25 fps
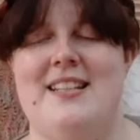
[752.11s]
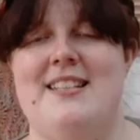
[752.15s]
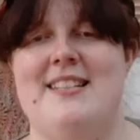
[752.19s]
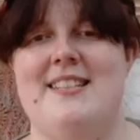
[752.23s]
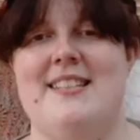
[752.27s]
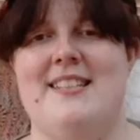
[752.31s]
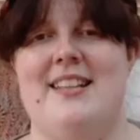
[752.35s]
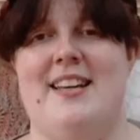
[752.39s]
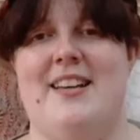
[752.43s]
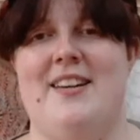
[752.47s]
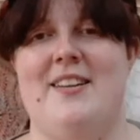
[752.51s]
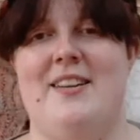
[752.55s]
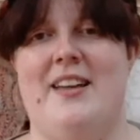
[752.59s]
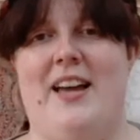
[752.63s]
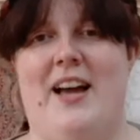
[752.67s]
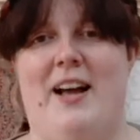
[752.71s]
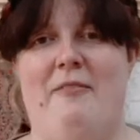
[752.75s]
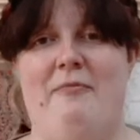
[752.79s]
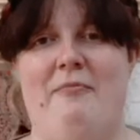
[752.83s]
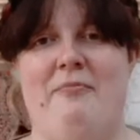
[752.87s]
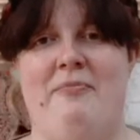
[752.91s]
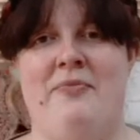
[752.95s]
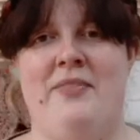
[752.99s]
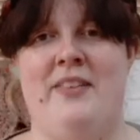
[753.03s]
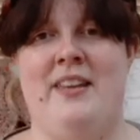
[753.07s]
So yeah,
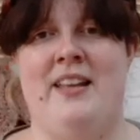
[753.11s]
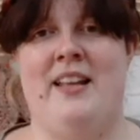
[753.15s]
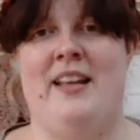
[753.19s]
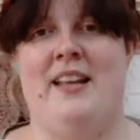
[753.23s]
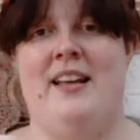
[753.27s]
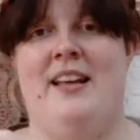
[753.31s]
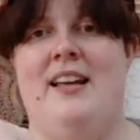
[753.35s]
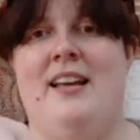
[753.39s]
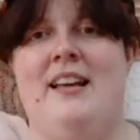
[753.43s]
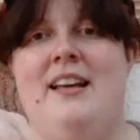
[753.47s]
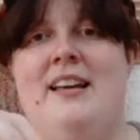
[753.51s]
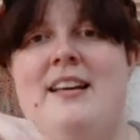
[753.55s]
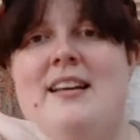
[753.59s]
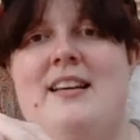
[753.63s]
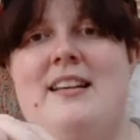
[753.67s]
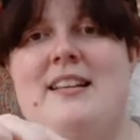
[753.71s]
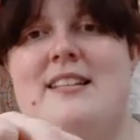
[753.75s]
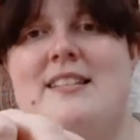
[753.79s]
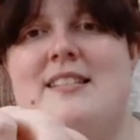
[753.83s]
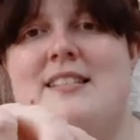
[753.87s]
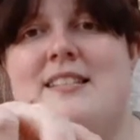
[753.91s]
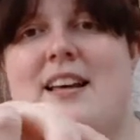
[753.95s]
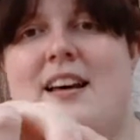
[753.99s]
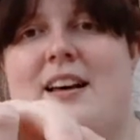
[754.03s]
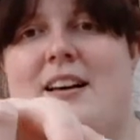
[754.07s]

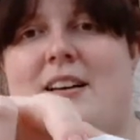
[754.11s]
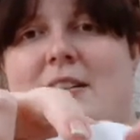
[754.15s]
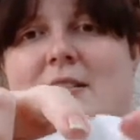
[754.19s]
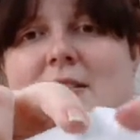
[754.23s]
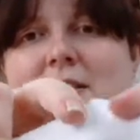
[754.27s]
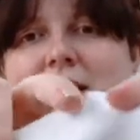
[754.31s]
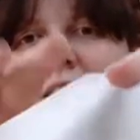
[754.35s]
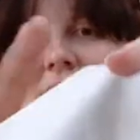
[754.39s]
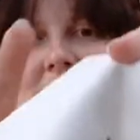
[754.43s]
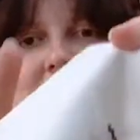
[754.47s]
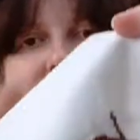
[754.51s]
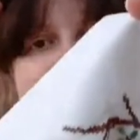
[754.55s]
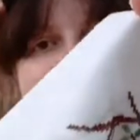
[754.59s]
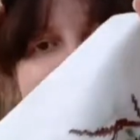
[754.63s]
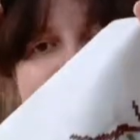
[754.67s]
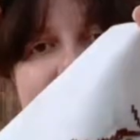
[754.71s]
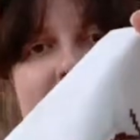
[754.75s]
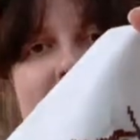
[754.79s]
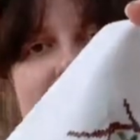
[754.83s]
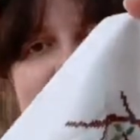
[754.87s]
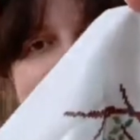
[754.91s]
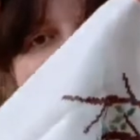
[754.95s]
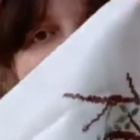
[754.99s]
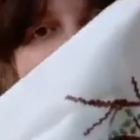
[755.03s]
so that's how far I've